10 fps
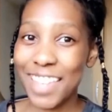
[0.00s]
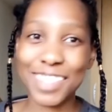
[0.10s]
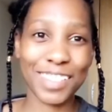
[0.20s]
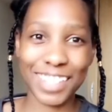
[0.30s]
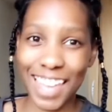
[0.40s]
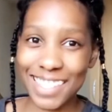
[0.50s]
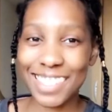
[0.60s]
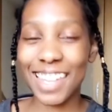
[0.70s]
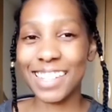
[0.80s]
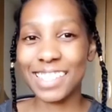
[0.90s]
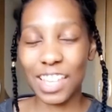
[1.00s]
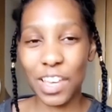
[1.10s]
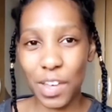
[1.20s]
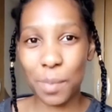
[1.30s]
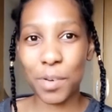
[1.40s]
so yes, that is
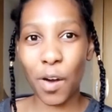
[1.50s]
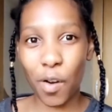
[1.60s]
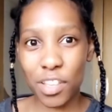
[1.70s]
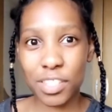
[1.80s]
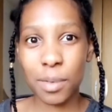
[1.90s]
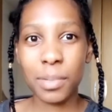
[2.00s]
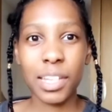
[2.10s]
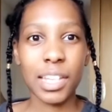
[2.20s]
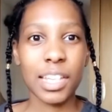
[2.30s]
awesome.